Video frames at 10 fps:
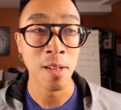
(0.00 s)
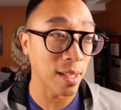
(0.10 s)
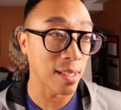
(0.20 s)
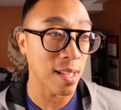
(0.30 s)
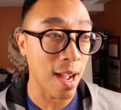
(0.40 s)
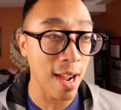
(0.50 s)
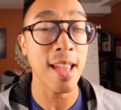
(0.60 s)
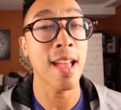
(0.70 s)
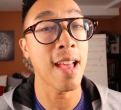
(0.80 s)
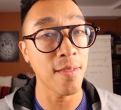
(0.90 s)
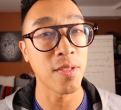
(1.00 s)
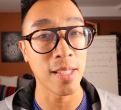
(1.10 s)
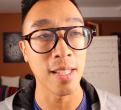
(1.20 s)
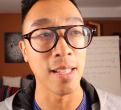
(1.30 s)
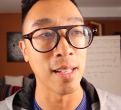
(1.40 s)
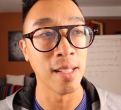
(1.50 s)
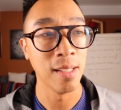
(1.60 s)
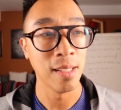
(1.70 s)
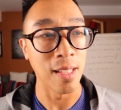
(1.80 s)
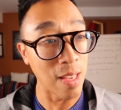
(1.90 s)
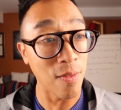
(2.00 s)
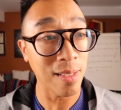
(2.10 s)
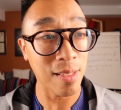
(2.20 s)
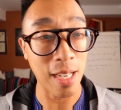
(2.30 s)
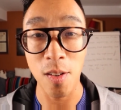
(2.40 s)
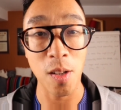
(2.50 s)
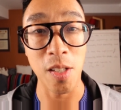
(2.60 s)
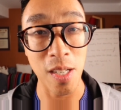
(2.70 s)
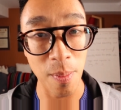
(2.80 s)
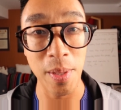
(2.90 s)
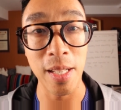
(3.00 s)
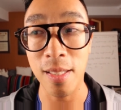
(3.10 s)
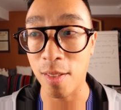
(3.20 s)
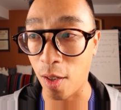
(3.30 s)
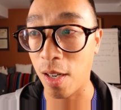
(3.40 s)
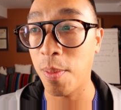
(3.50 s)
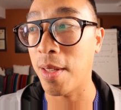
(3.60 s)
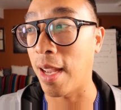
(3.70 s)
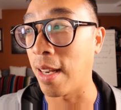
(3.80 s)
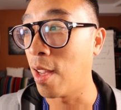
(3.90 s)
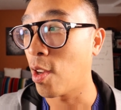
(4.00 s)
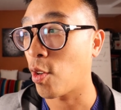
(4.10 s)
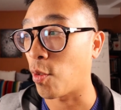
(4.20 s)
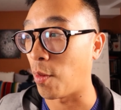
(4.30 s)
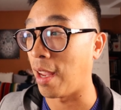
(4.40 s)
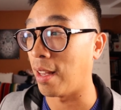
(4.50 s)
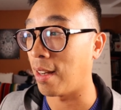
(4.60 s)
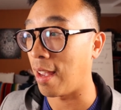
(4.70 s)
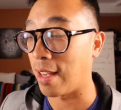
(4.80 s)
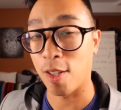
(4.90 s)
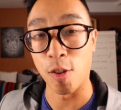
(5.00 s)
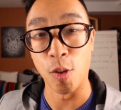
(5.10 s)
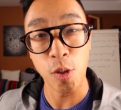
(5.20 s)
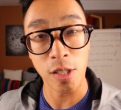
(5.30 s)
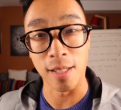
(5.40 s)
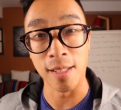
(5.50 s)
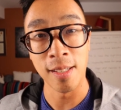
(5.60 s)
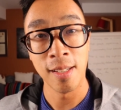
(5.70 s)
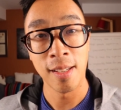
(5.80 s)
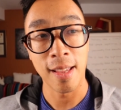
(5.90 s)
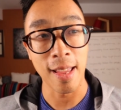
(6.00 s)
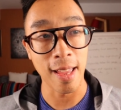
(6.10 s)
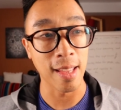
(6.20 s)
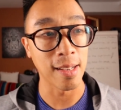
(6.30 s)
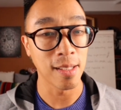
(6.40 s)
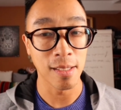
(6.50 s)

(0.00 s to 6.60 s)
Because I have seen even technology companies, startups that create a solution and